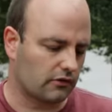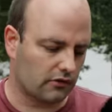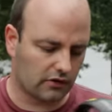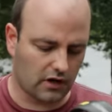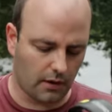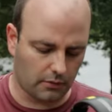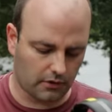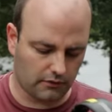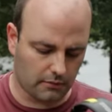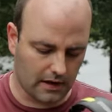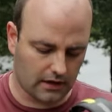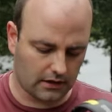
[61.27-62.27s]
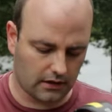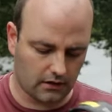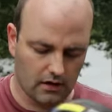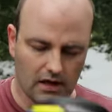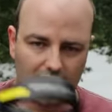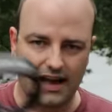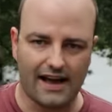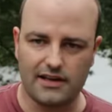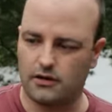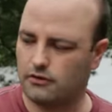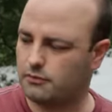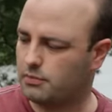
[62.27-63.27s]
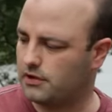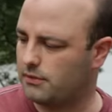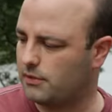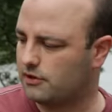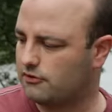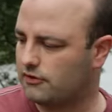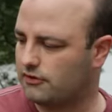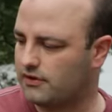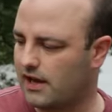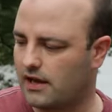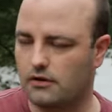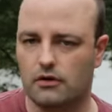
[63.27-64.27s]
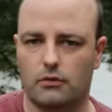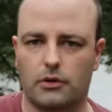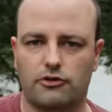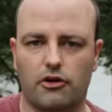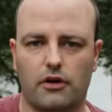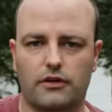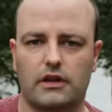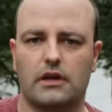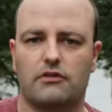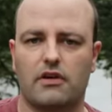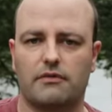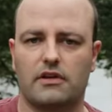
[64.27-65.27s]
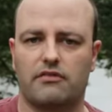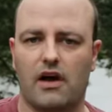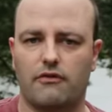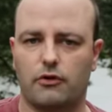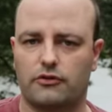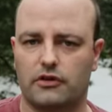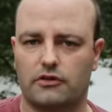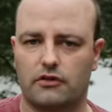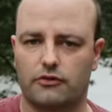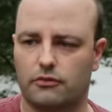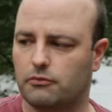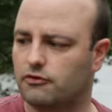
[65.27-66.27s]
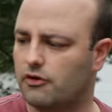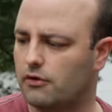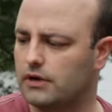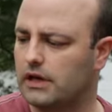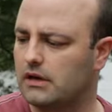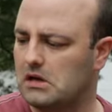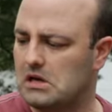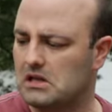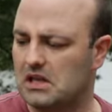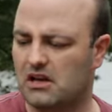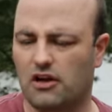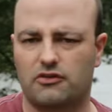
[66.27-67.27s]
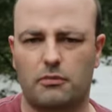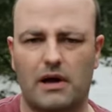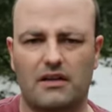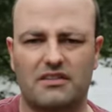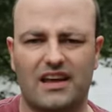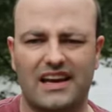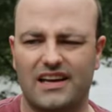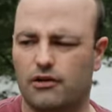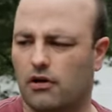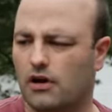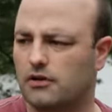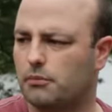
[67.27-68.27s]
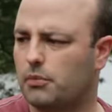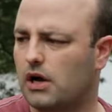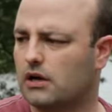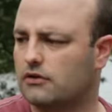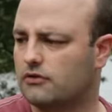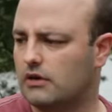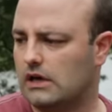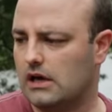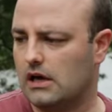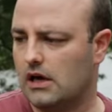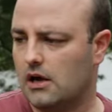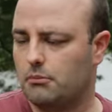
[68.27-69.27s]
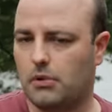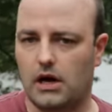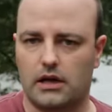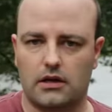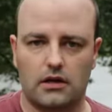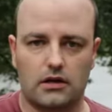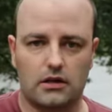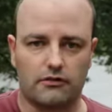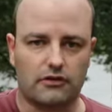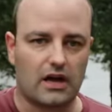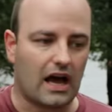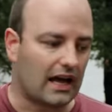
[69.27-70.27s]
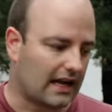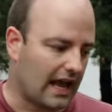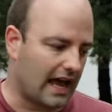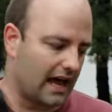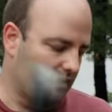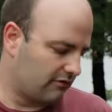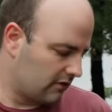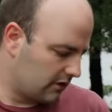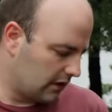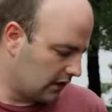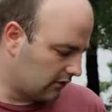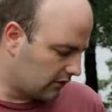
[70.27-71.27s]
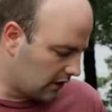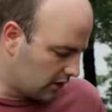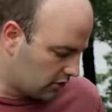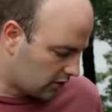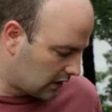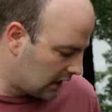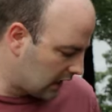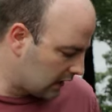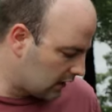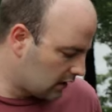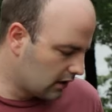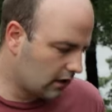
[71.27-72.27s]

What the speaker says: There's a couple of them out here. I use pretty much the standard, which are the 7506s from Sony. They cost about 90 or 100 bucks. But you've got to have these in your kit.